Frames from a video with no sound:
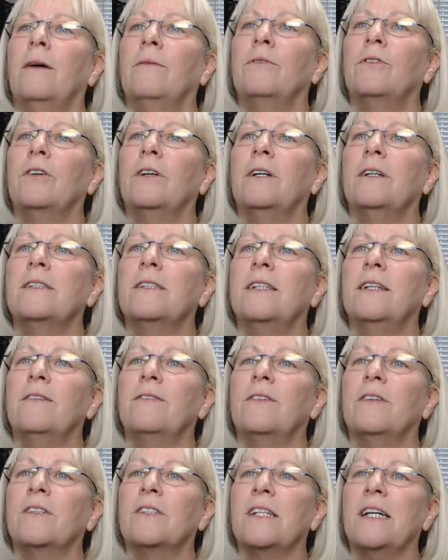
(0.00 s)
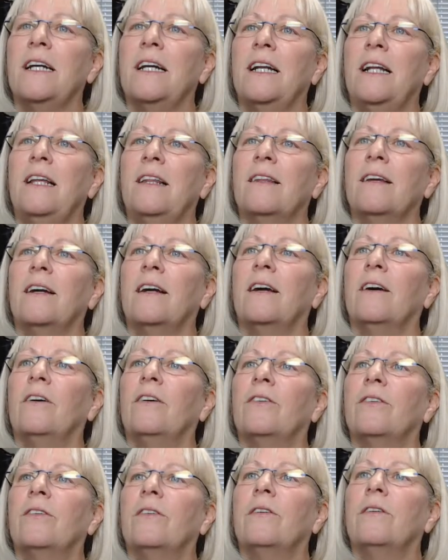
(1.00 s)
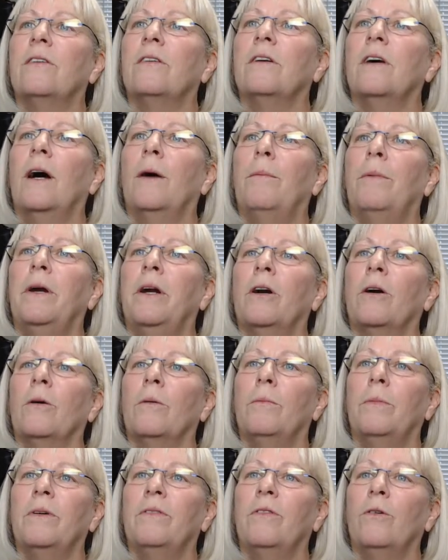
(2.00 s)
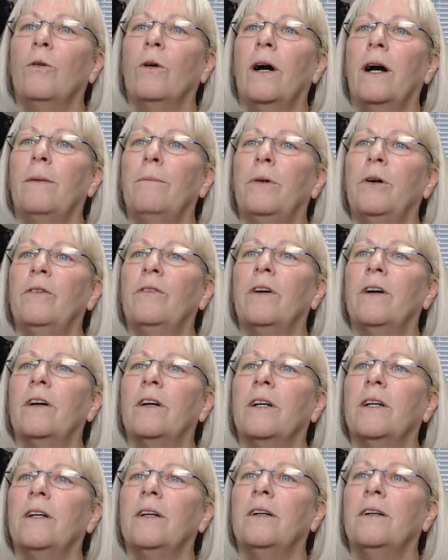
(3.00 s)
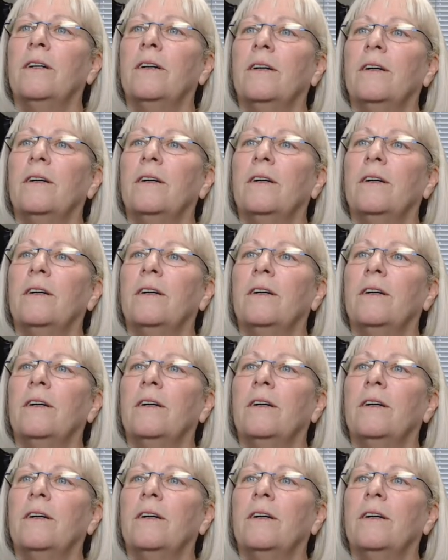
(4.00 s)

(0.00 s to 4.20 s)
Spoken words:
I'm trying to see if there's anything else up here before I move on.